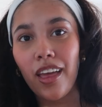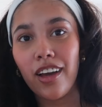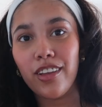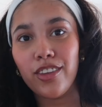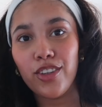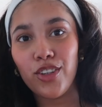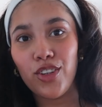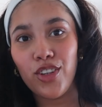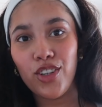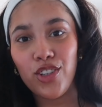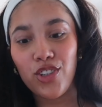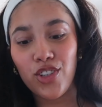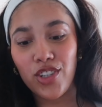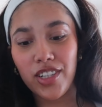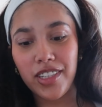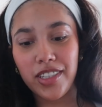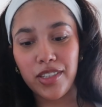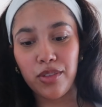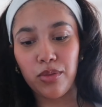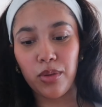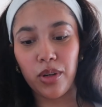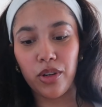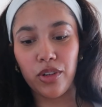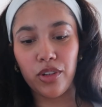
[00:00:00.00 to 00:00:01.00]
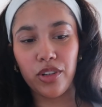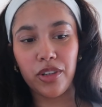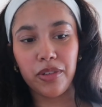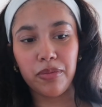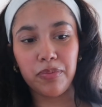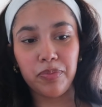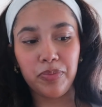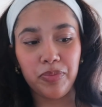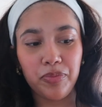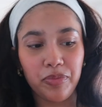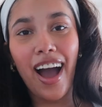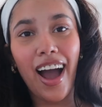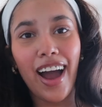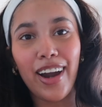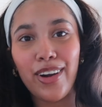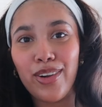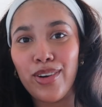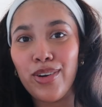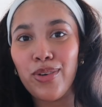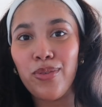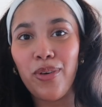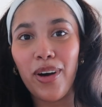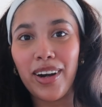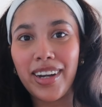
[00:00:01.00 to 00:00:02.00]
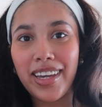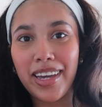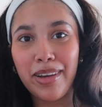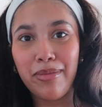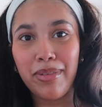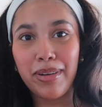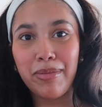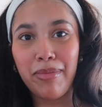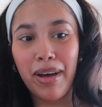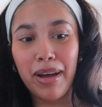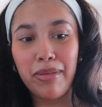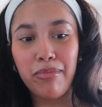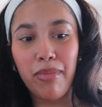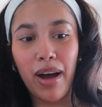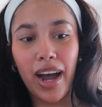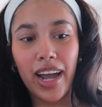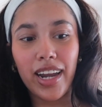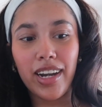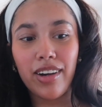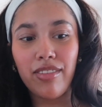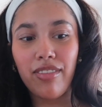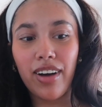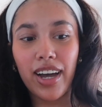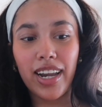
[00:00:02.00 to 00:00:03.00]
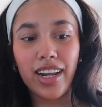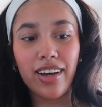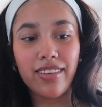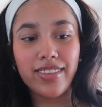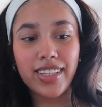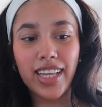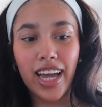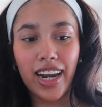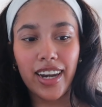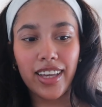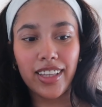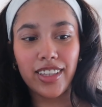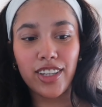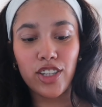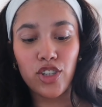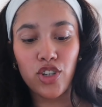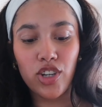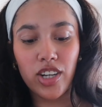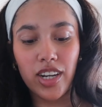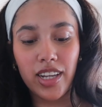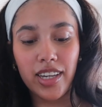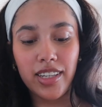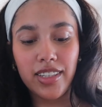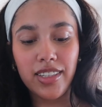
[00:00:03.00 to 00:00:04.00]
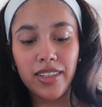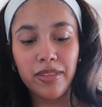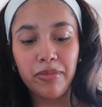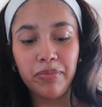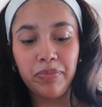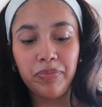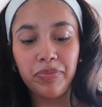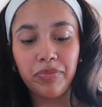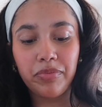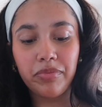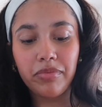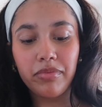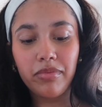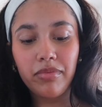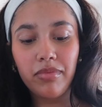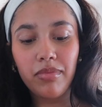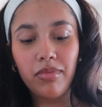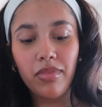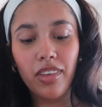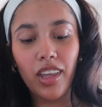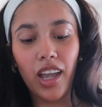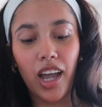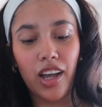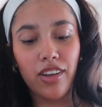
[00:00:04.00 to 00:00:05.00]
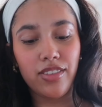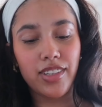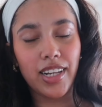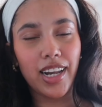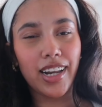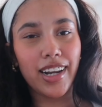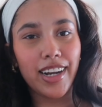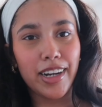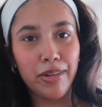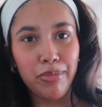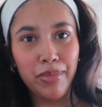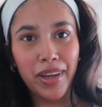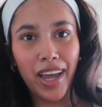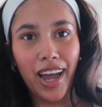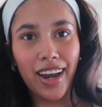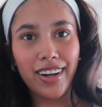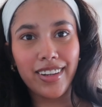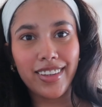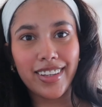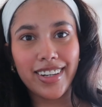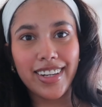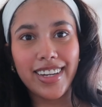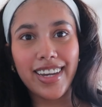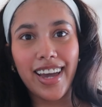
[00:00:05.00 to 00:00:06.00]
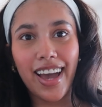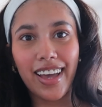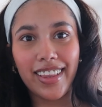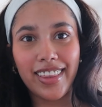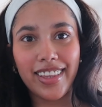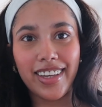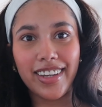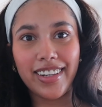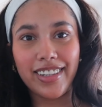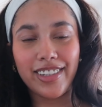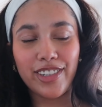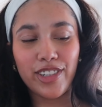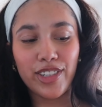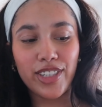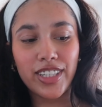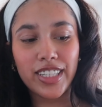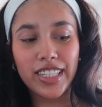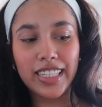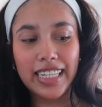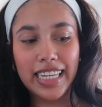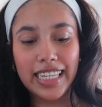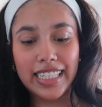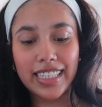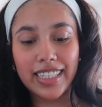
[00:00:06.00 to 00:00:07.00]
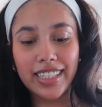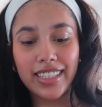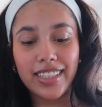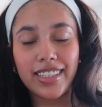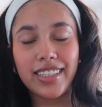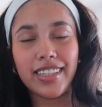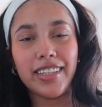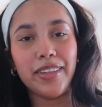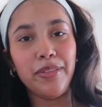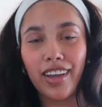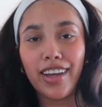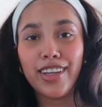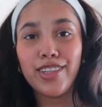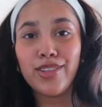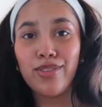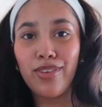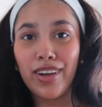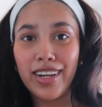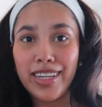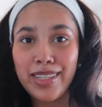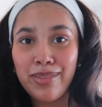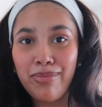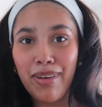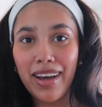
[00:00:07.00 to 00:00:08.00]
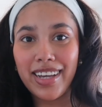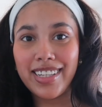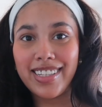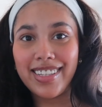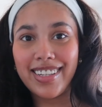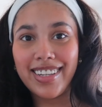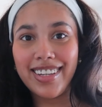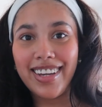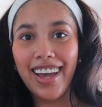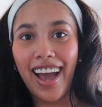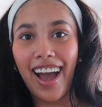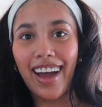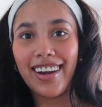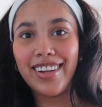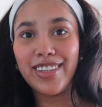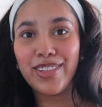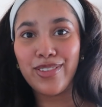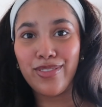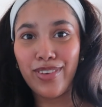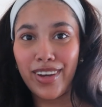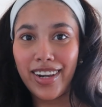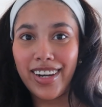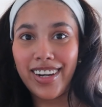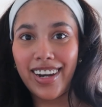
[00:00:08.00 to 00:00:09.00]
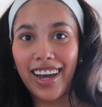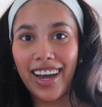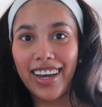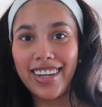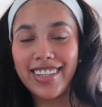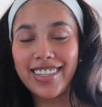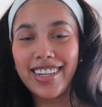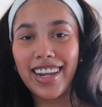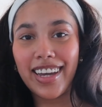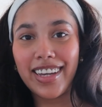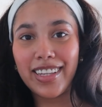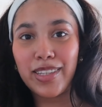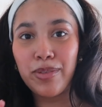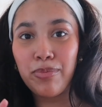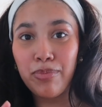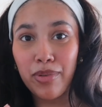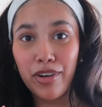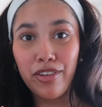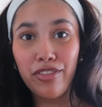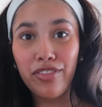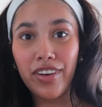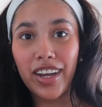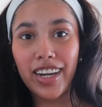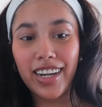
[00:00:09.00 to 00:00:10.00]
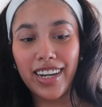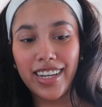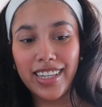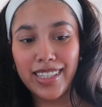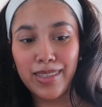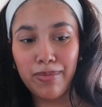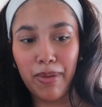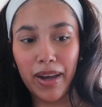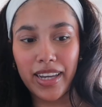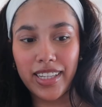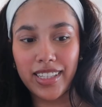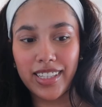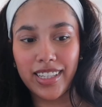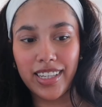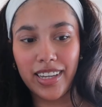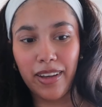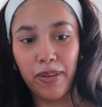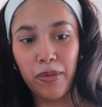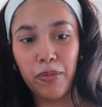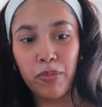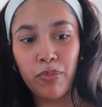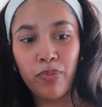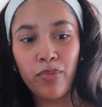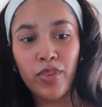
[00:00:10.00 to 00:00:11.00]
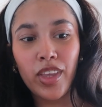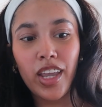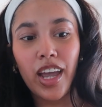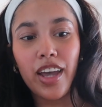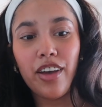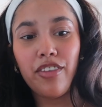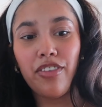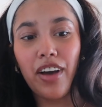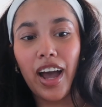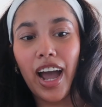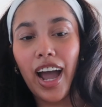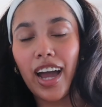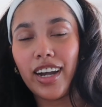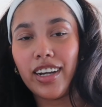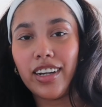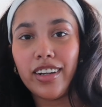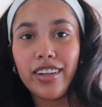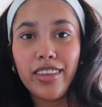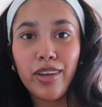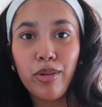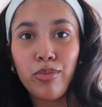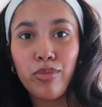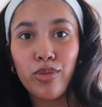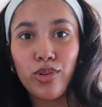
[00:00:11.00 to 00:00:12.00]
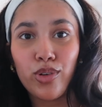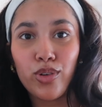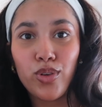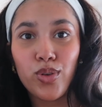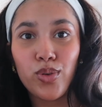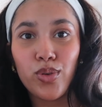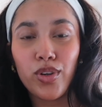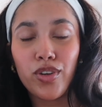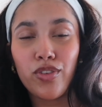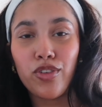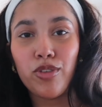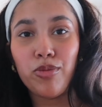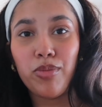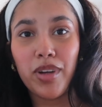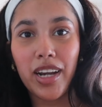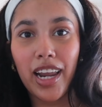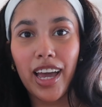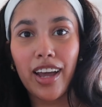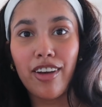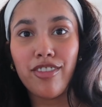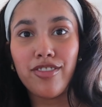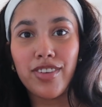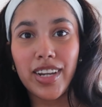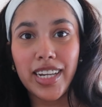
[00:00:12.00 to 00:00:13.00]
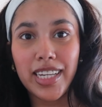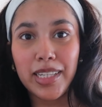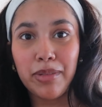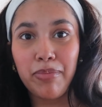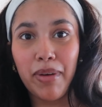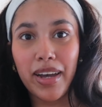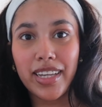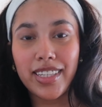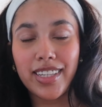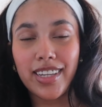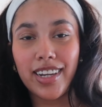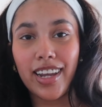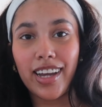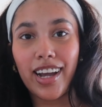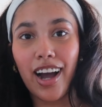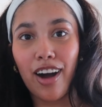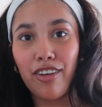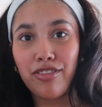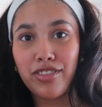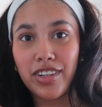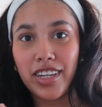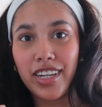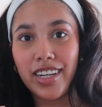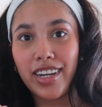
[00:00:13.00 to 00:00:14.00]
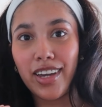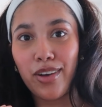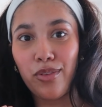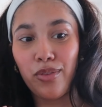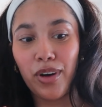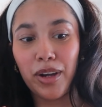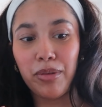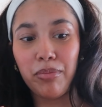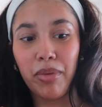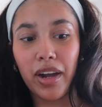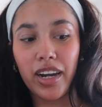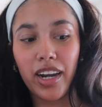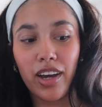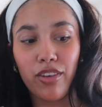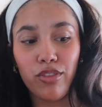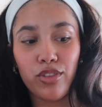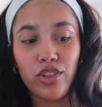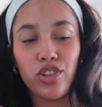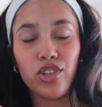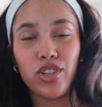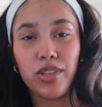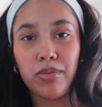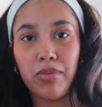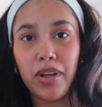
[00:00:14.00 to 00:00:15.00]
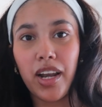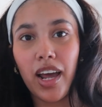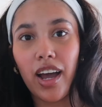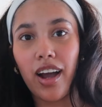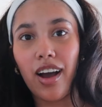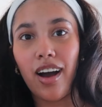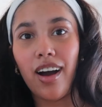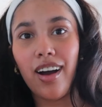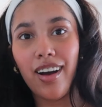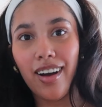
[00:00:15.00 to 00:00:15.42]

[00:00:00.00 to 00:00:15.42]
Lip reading: Three chilies were good. I don't know what came in my mind while I was adding the chilies. I was like, let me add 3 and then just taste and see. It's very spicy and it's very nice. Like, it's perfectly spicy. If I added the more to it would be like very spicy. Like after eating 1 bite, I would just be like